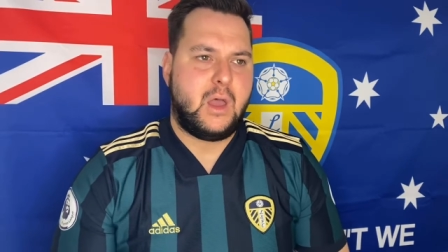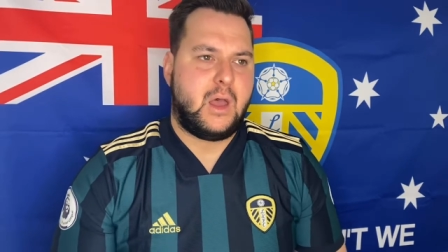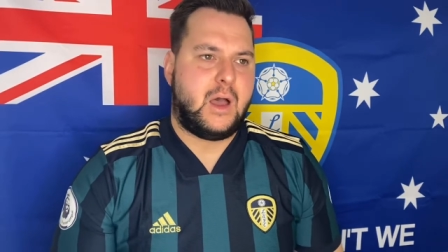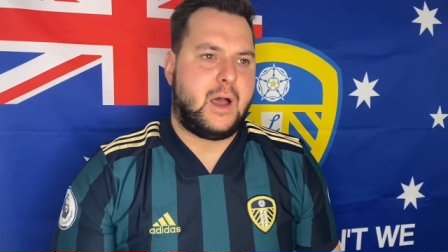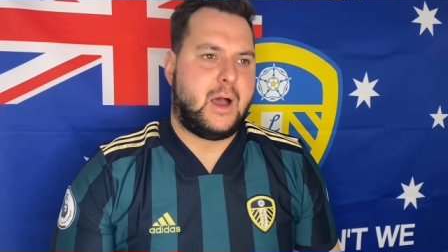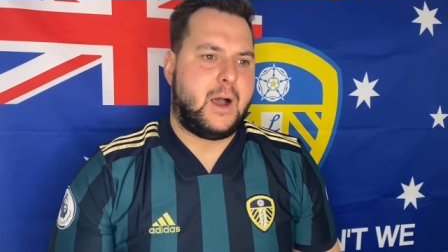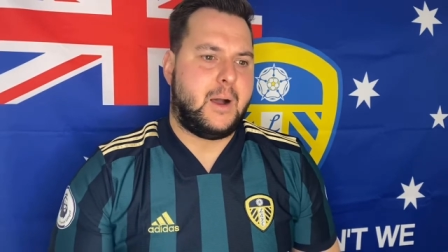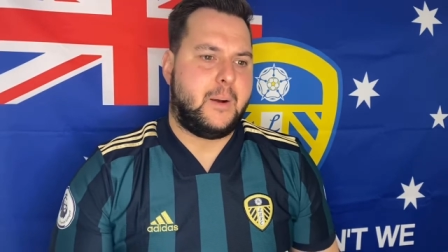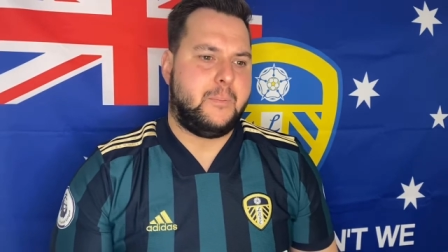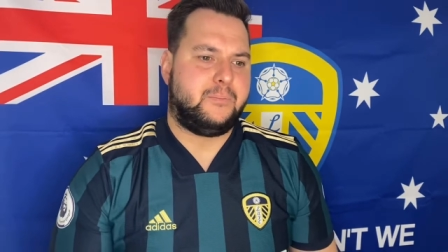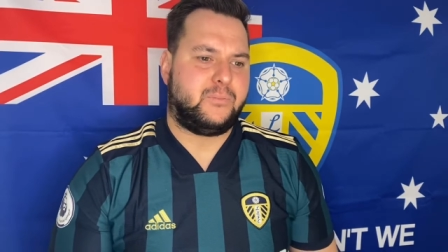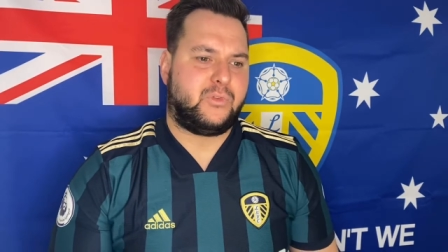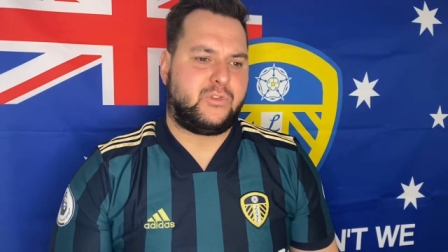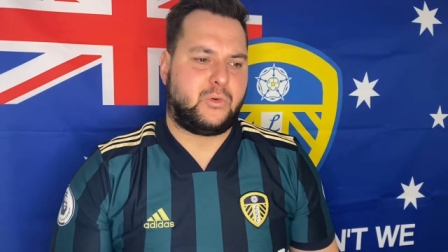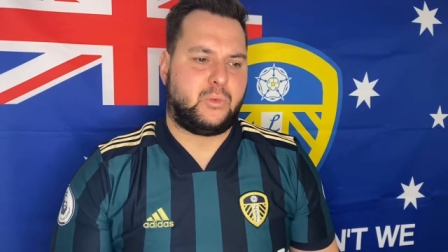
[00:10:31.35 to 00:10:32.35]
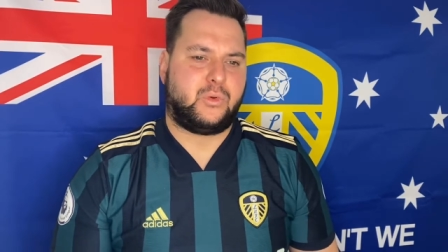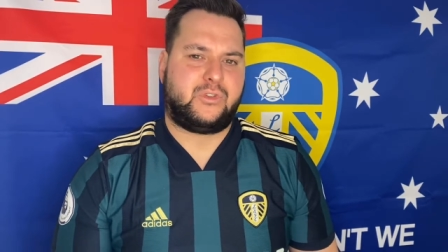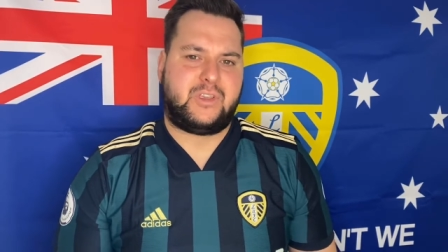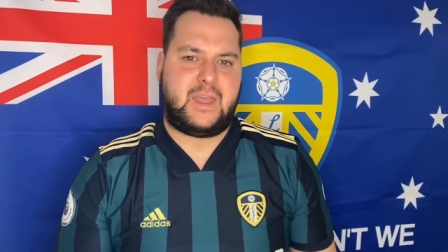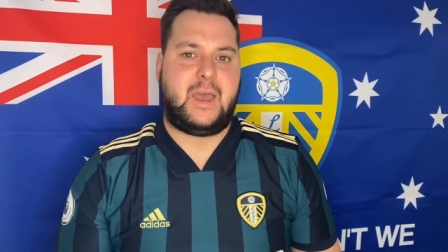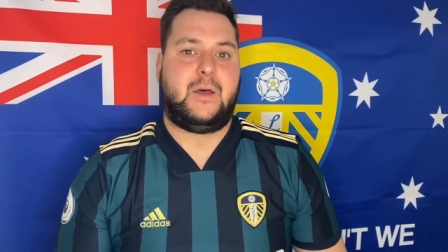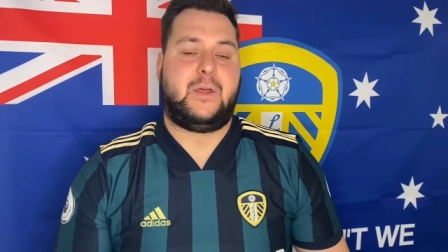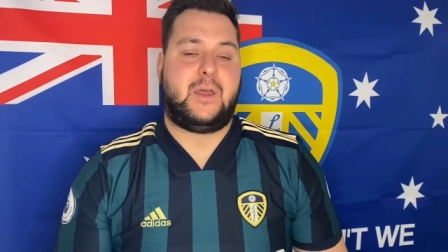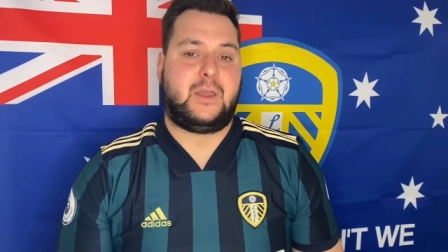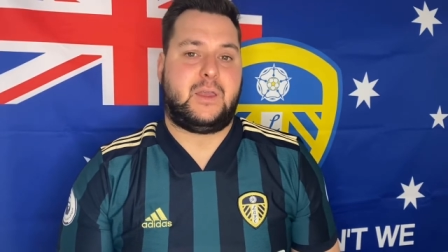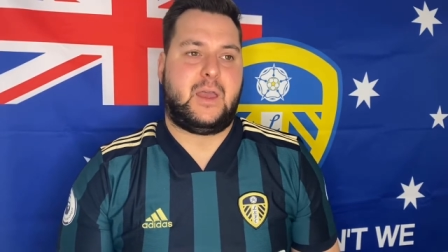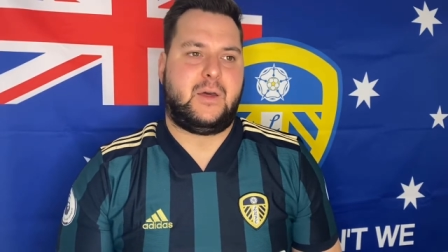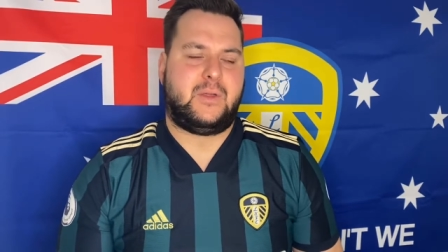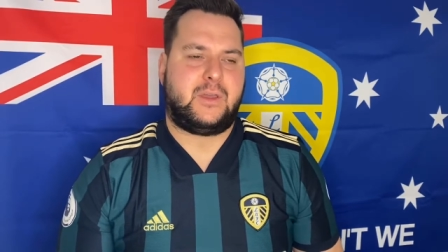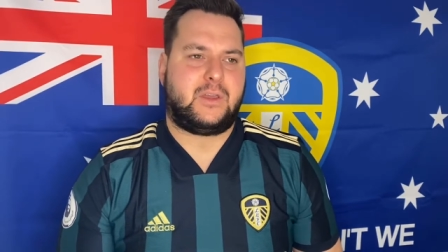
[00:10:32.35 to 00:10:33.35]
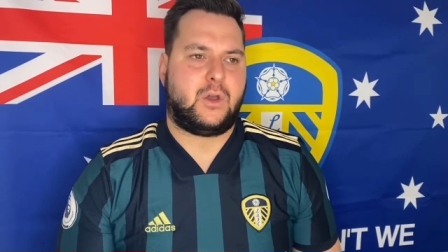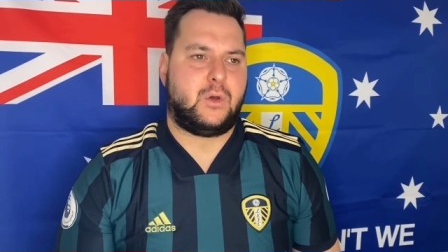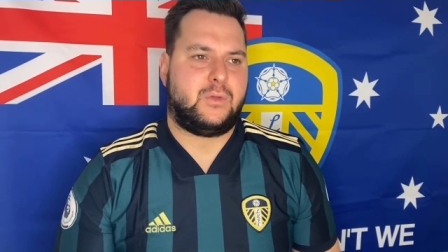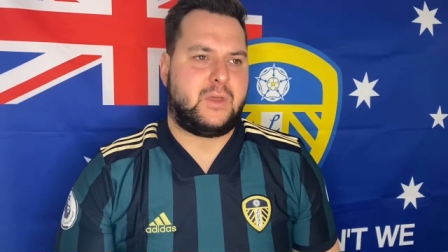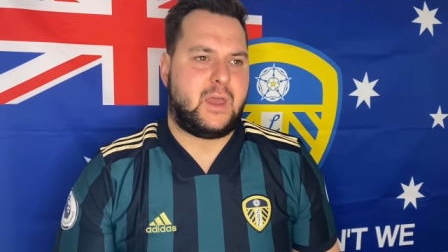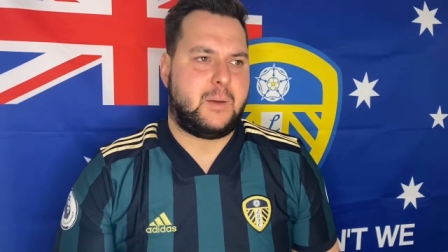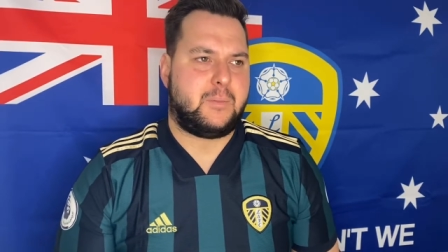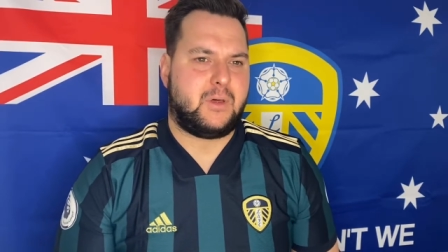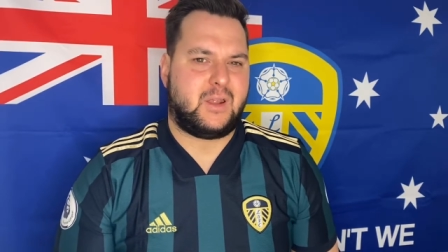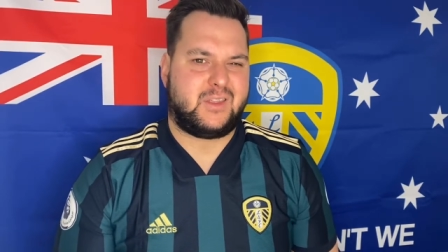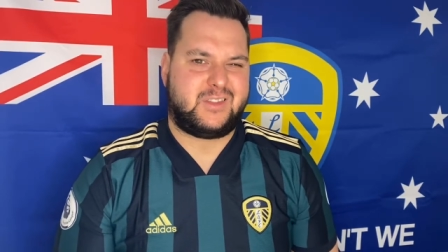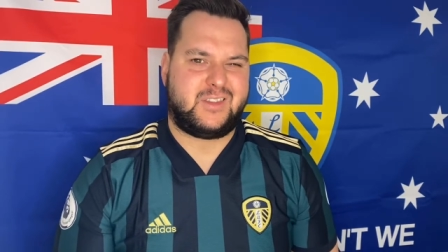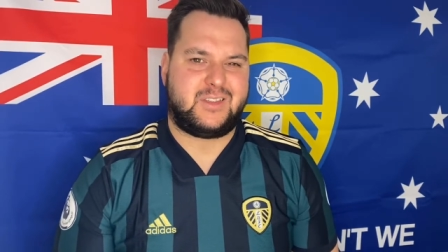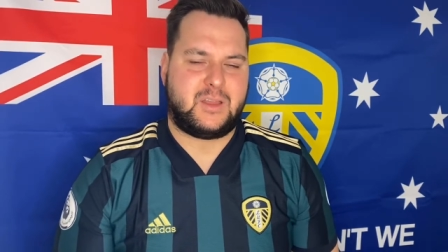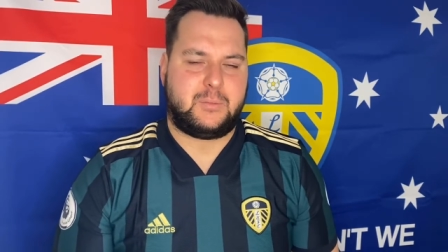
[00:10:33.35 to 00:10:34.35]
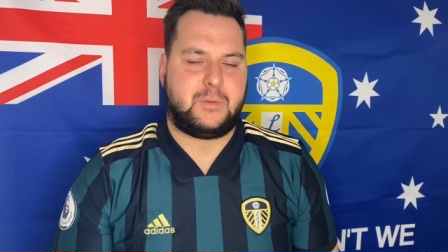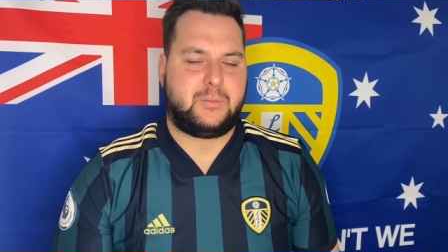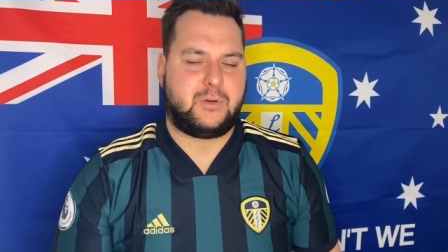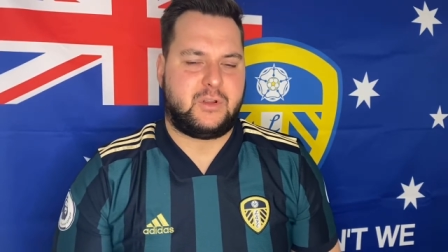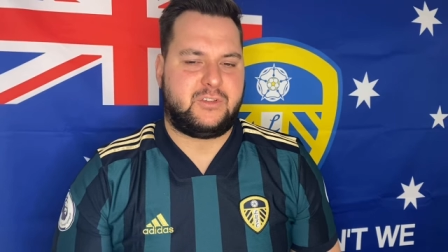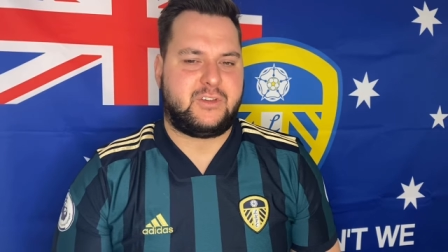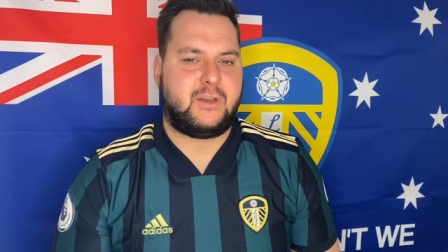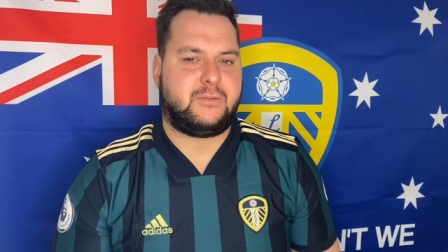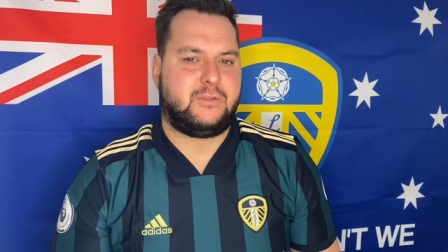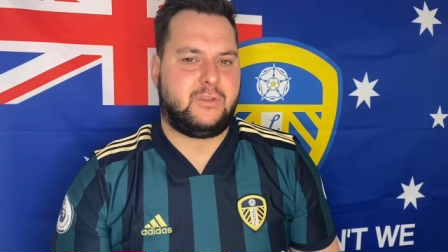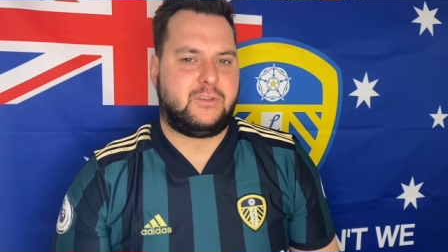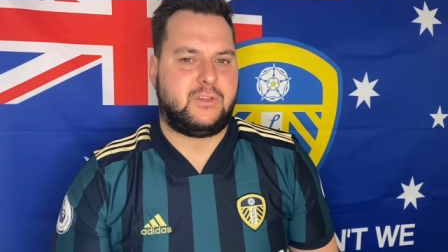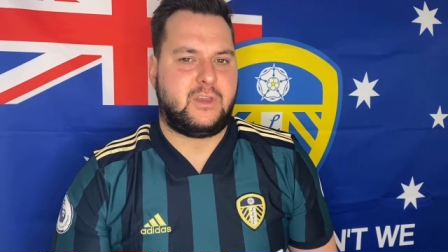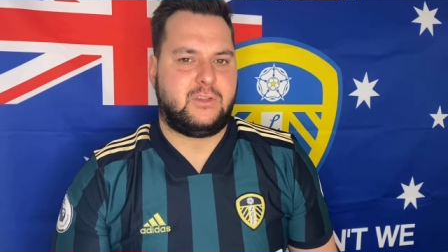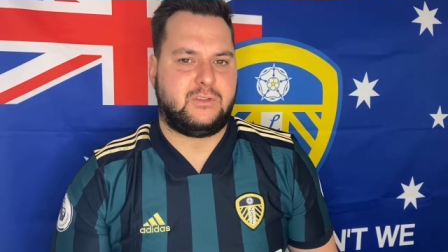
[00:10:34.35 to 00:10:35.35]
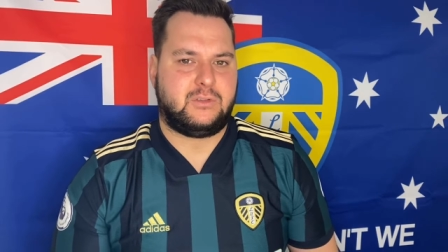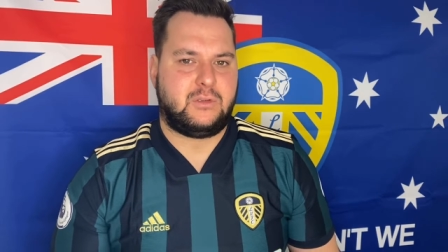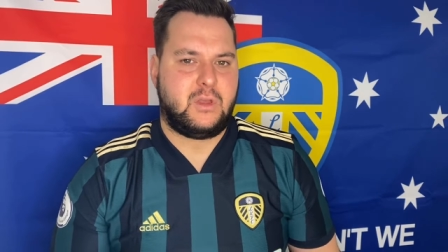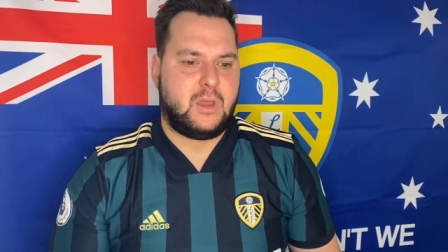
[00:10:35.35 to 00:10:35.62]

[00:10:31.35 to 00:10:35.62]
So we'll see how they go there. But I think they'll be pretty safe this season.